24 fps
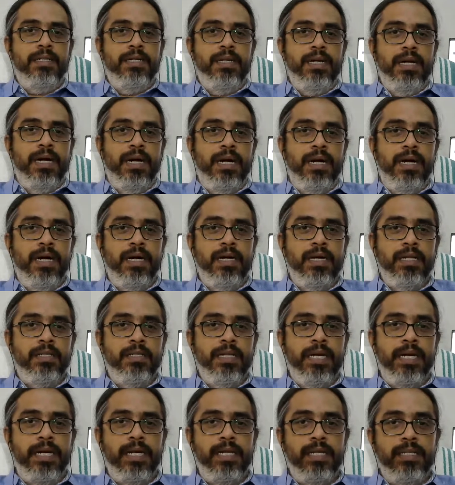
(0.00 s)
And
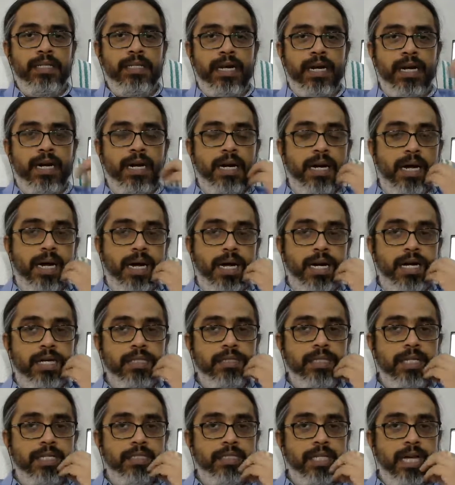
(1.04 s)

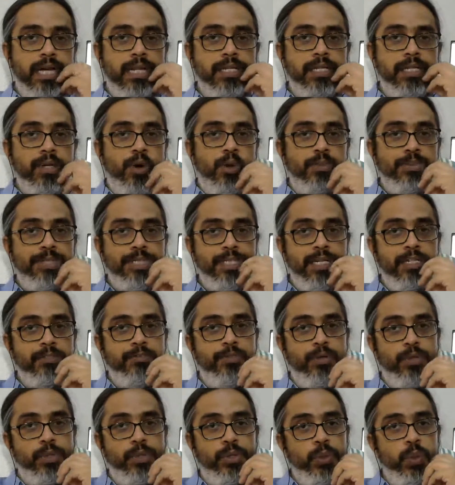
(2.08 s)
there is another option
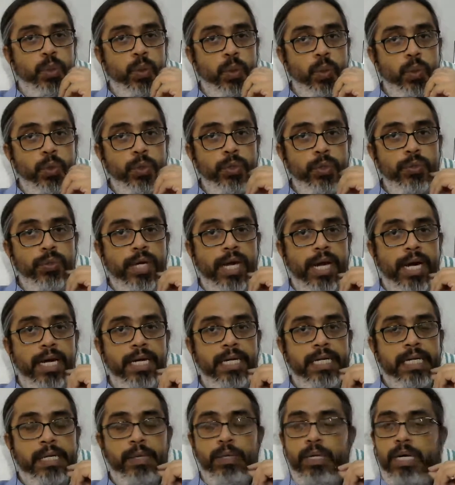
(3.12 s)
for you. You
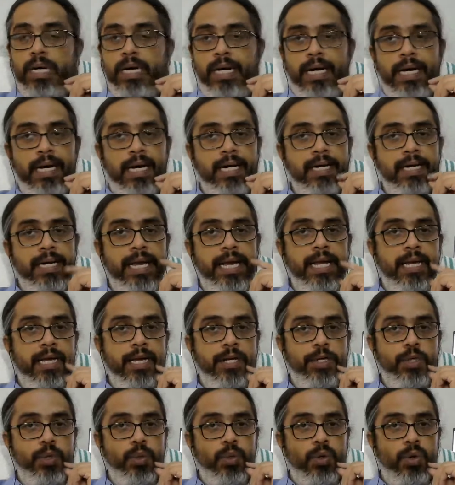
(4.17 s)
can take
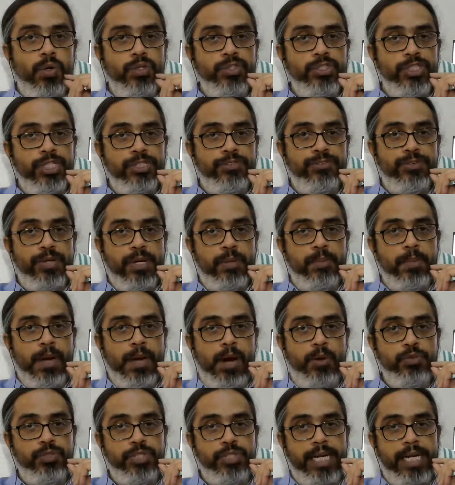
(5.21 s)
2 courses from
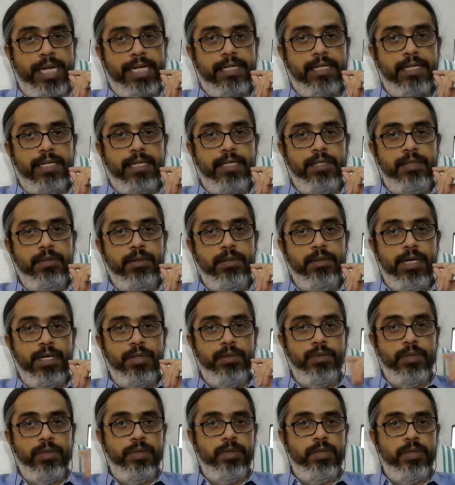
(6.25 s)
outside. You
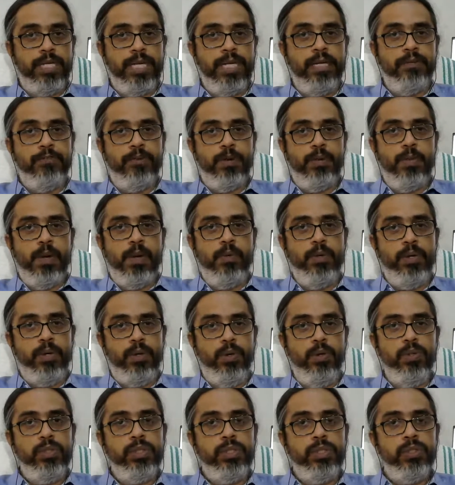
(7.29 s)
need not take from our
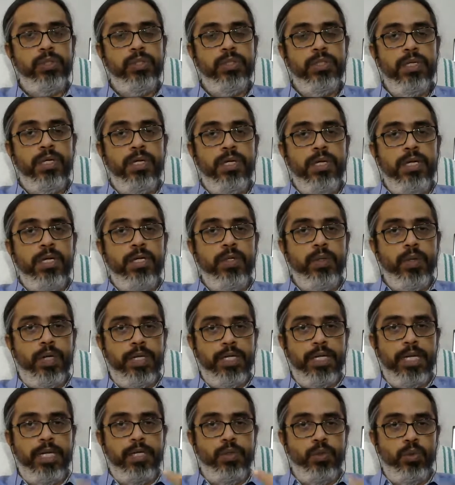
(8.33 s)
course. You can
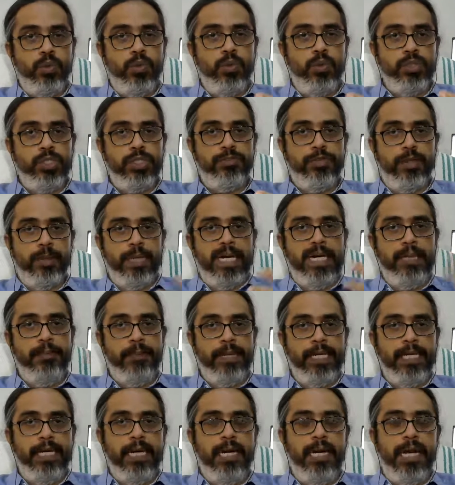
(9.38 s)
take 2 courses from
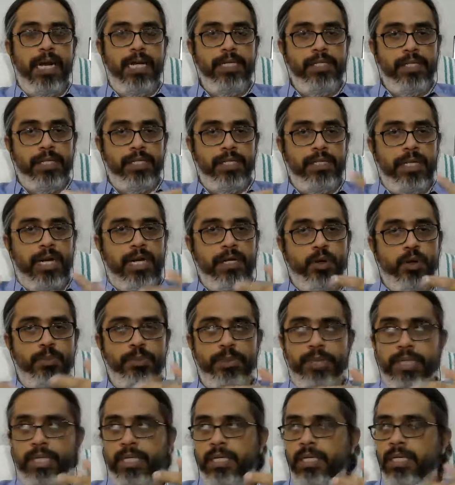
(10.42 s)
NPTEL. I think that
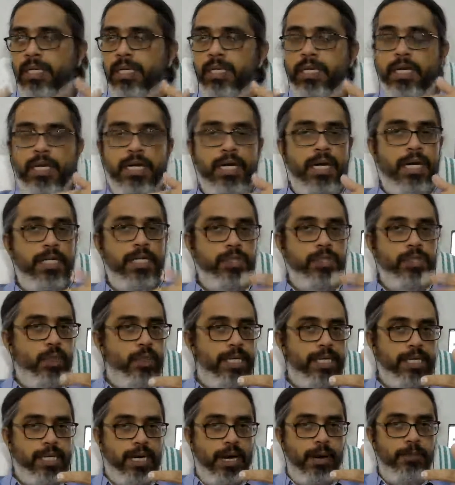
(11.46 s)
option has not
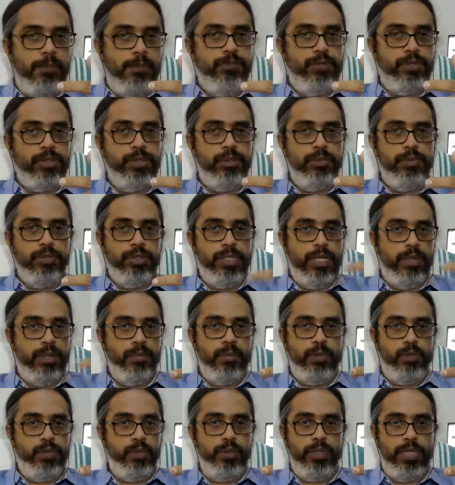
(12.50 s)
yet come for the university. I'm
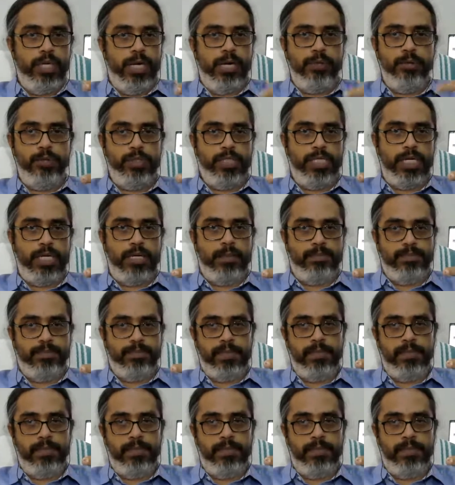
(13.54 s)
not sure. I have to check it.